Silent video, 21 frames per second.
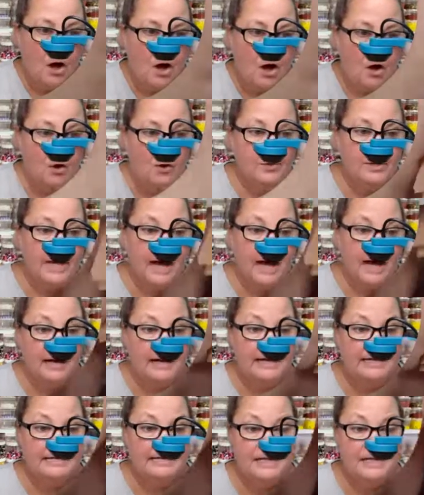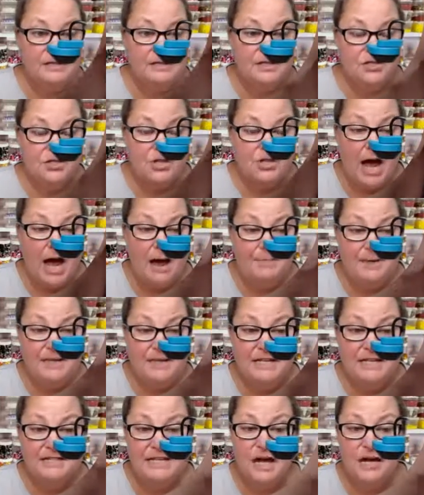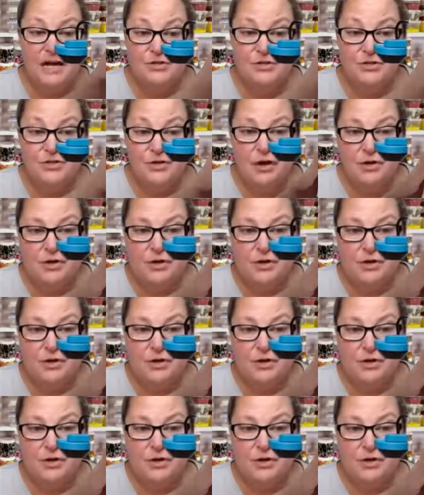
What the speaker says: Oh yeah, it's in the shop and it's under.